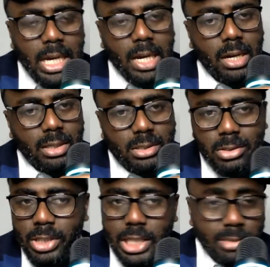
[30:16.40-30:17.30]
Because don't
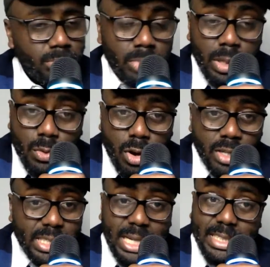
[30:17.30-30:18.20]
get me wrong,
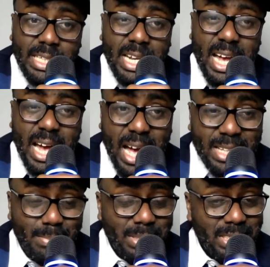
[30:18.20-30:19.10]
Jackson has
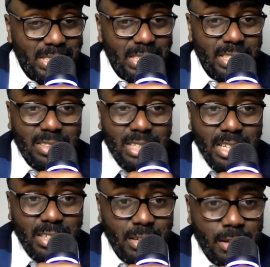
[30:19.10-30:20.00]
been decent this
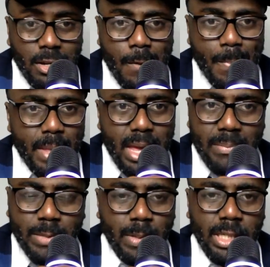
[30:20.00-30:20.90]
season,
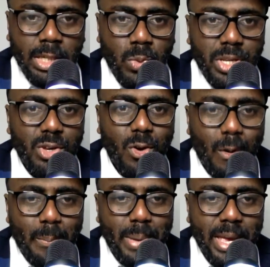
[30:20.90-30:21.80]
especially when you
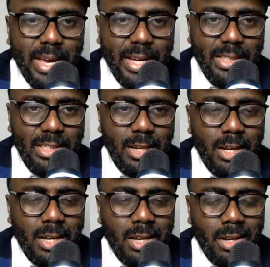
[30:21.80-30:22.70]
compare,
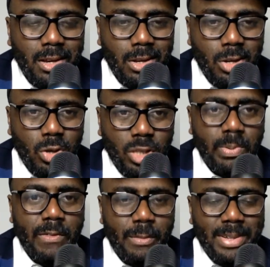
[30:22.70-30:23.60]
his
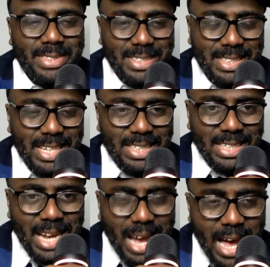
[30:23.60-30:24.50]
performance this season
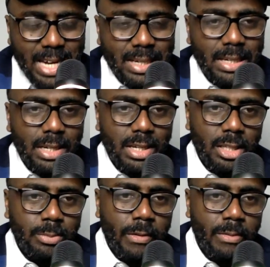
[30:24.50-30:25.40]
and his
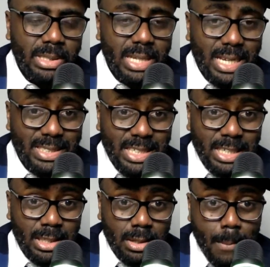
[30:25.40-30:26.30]
performance last
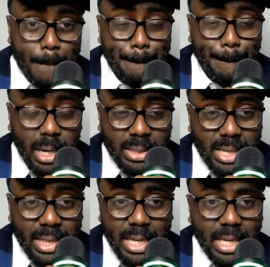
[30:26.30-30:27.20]
season. But I
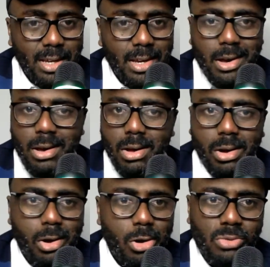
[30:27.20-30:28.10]
think
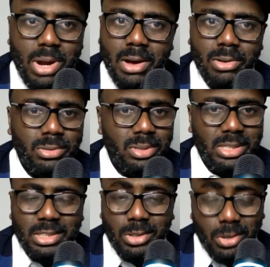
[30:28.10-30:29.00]
all round,
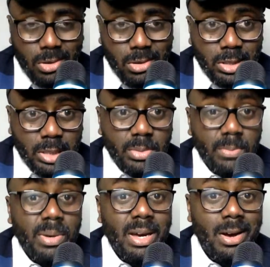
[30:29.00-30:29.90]
in terms of
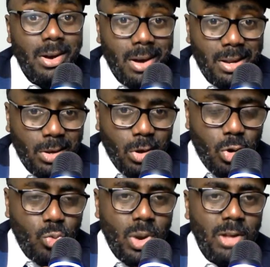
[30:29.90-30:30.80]
an all
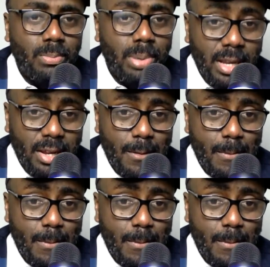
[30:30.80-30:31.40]
round player,